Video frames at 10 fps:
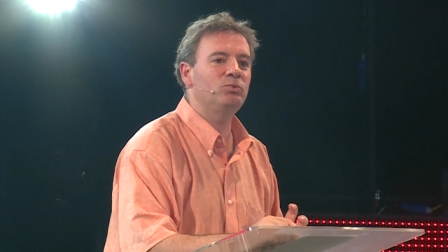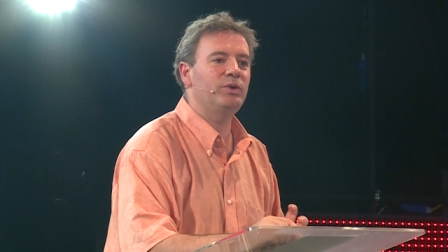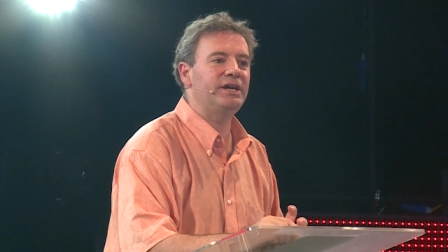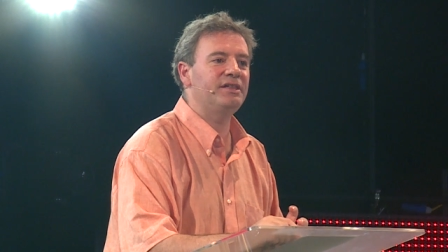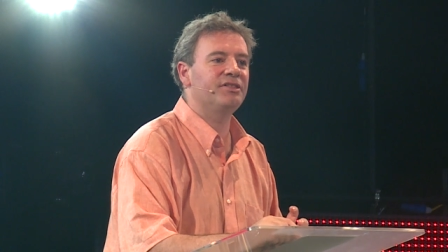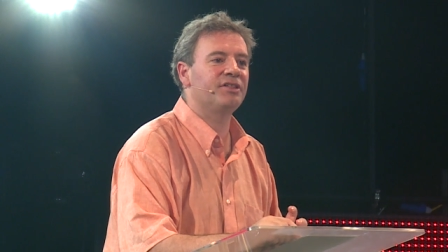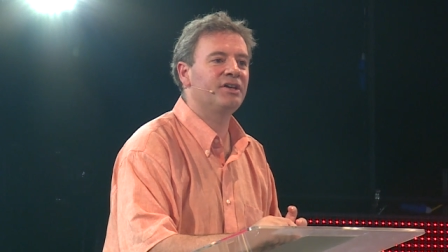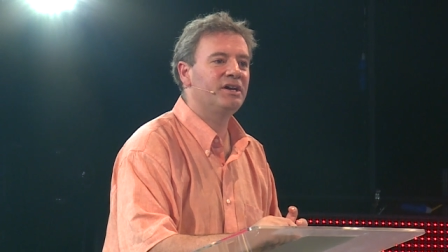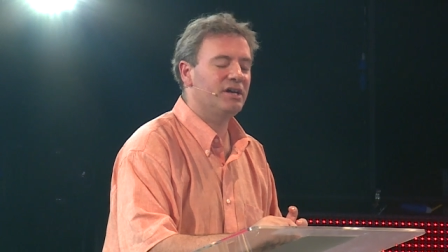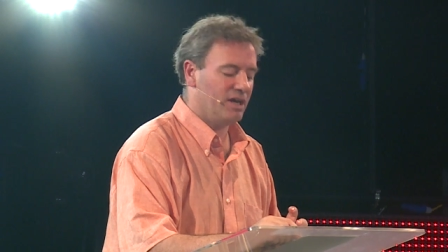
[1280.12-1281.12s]
with
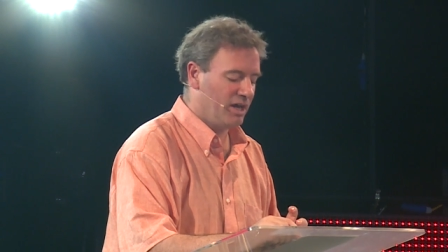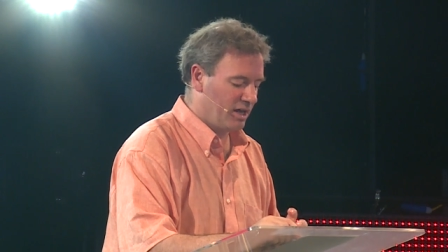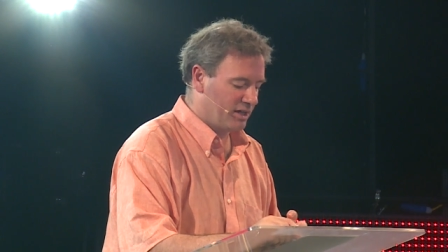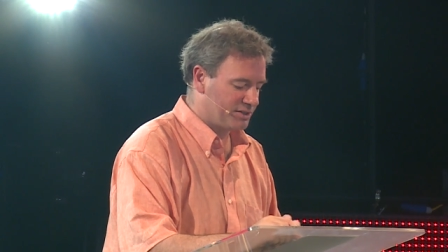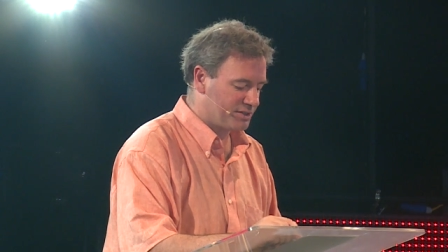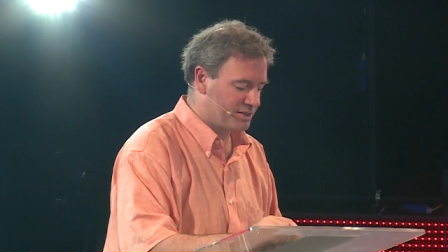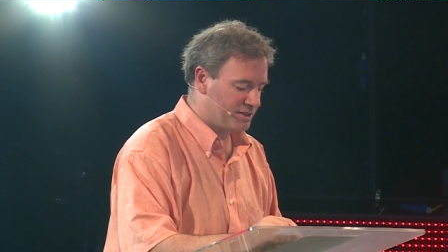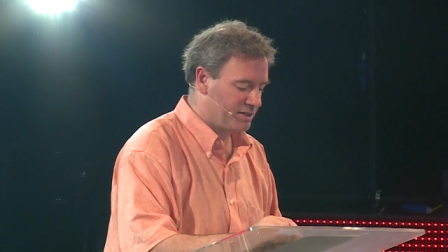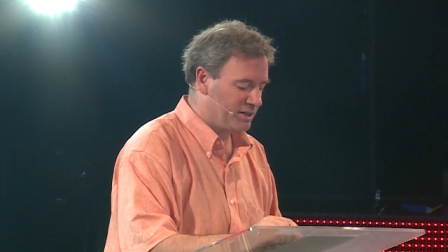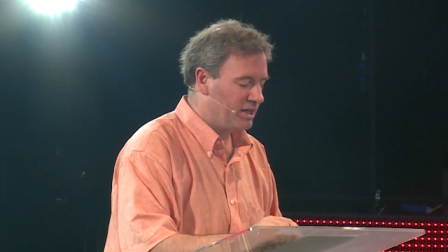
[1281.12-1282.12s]

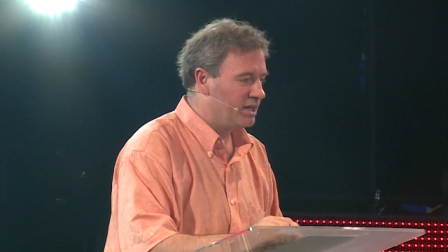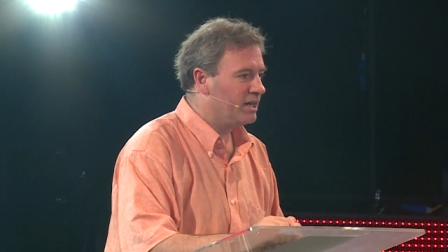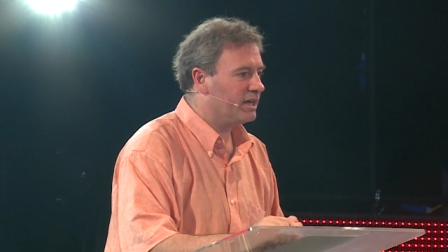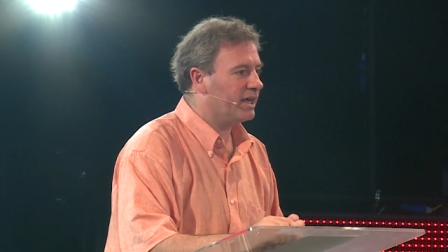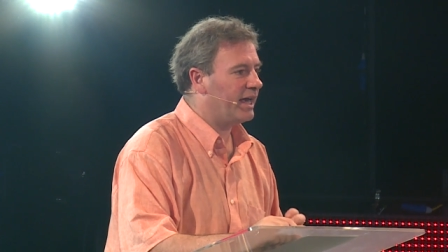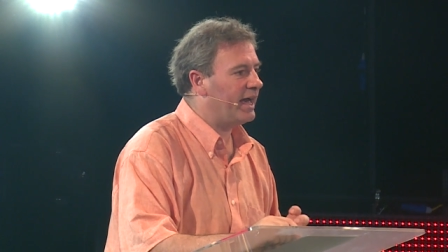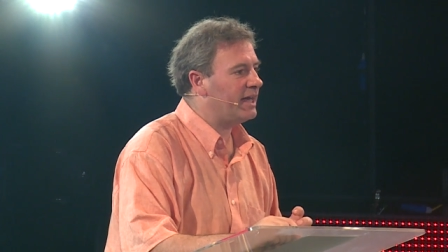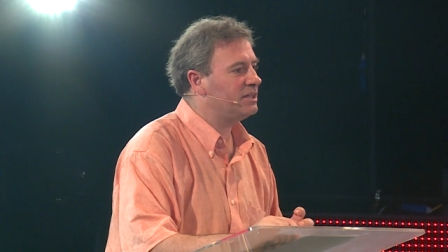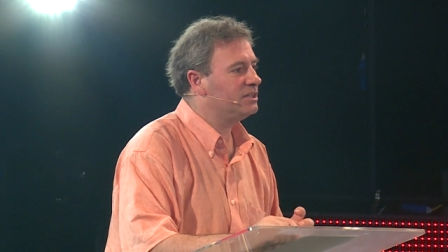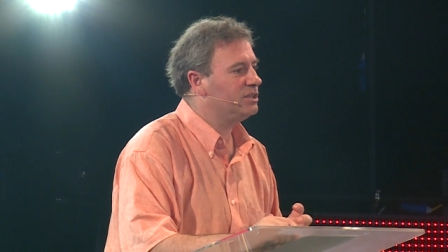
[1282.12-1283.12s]
us.
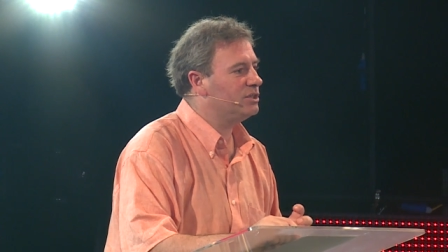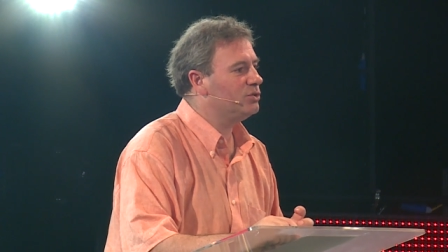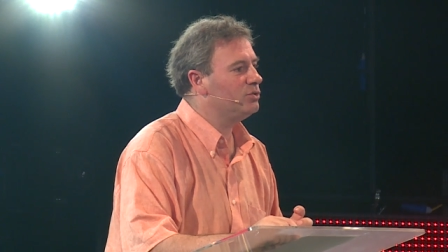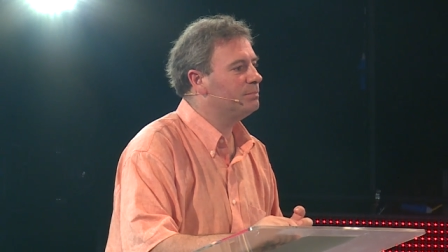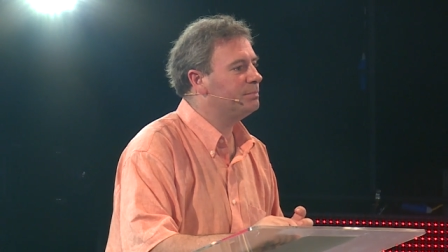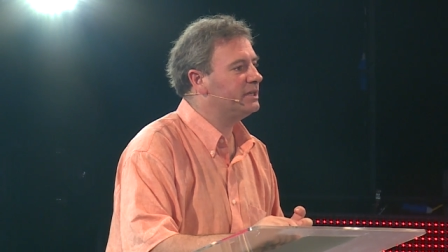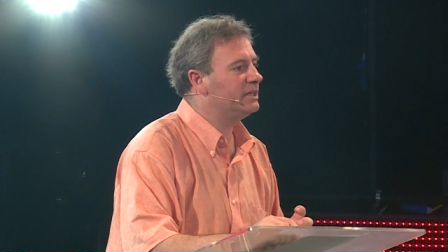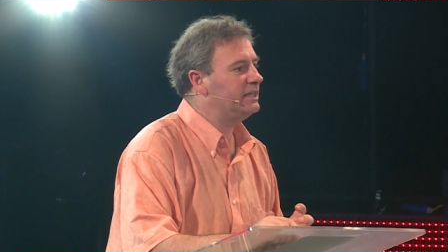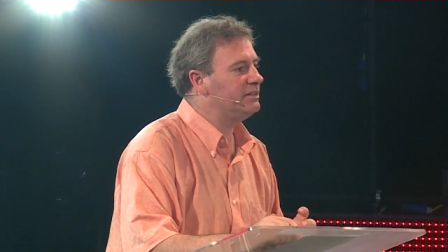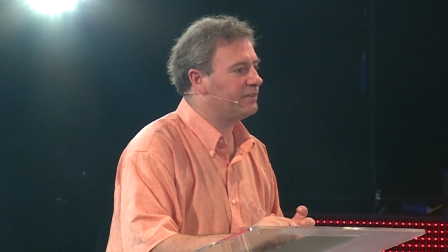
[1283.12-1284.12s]
Can you
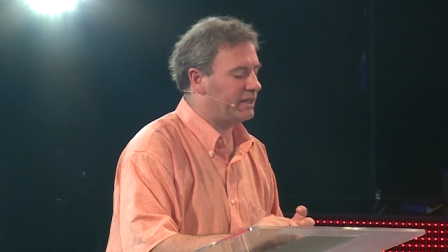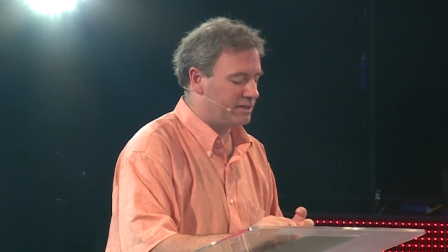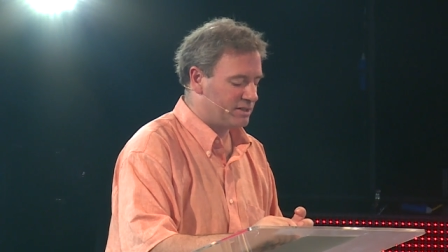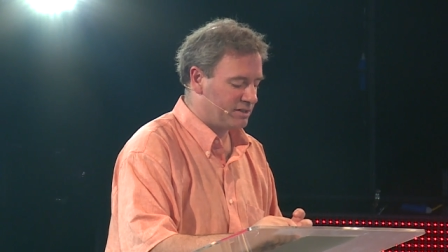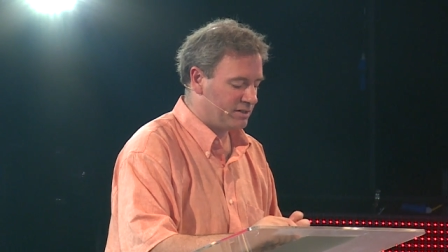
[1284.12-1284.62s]
believe it?